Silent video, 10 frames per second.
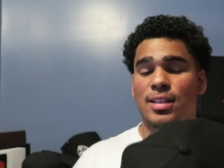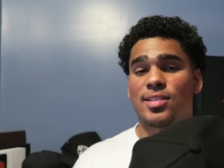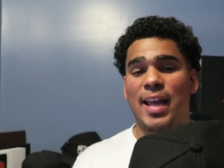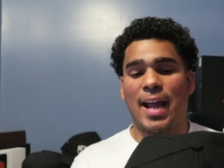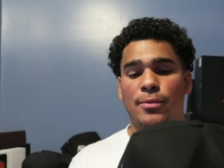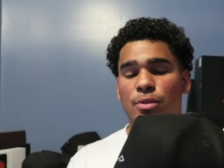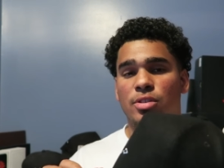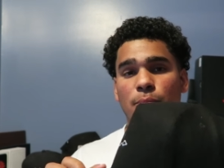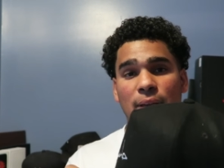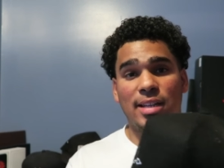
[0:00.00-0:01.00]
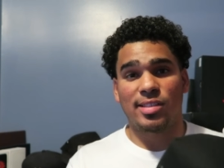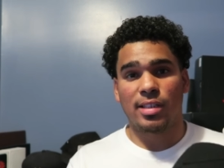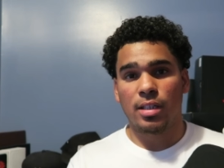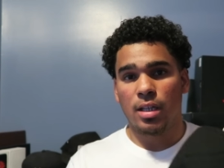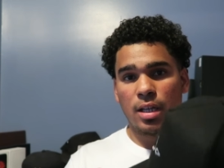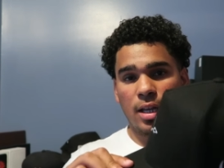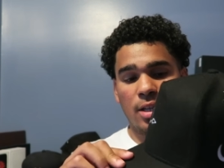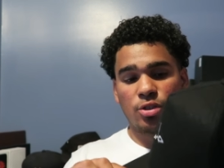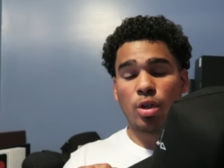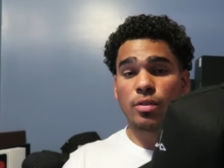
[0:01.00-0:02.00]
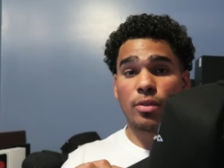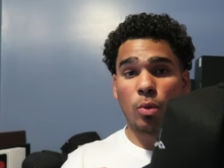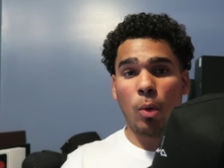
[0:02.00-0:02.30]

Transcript: This hat feels amazing in terms of